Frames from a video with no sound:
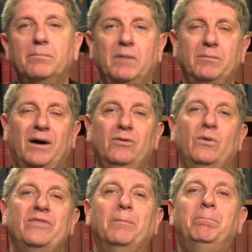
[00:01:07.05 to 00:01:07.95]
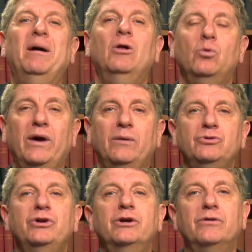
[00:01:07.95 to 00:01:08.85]
And by the way, the Beltway, when
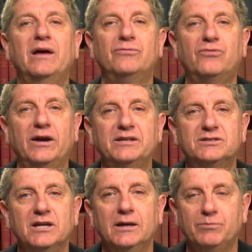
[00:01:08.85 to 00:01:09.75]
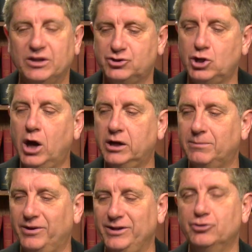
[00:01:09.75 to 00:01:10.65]
you hear that phrase, it's talking
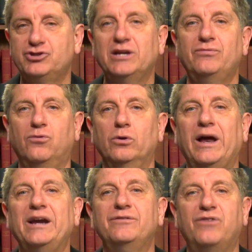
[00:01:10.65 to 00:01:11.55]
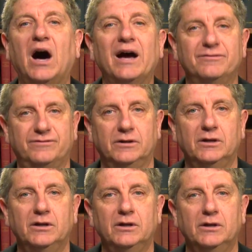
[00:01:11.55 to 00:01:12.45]
about Interstate 495.
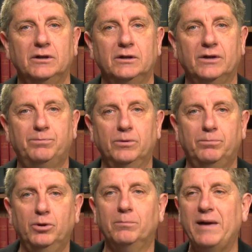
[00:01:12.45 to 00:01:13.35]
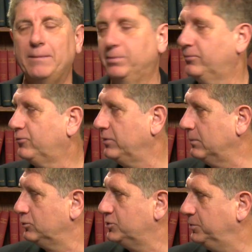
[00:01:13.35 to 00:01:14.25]
Put a map up for
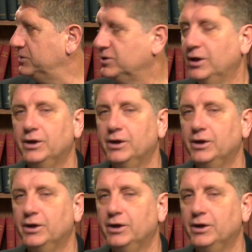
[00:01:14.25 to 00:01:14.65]
them, would you please?